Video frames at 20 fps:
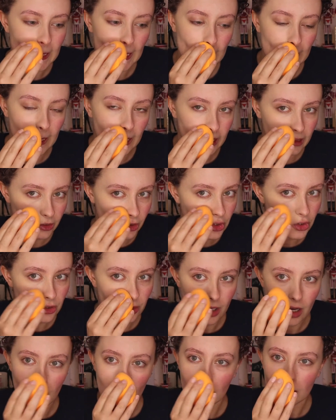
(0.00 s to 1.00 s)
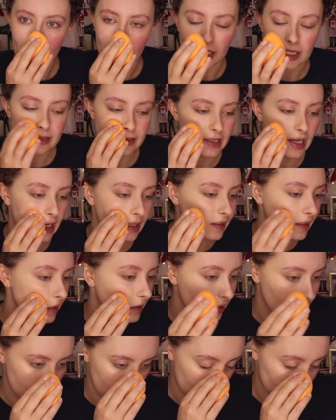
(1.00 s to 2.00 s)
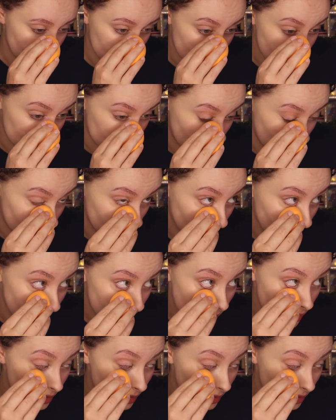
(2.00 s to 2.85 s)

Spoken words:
a little strong, but it's not anything like ridiculous.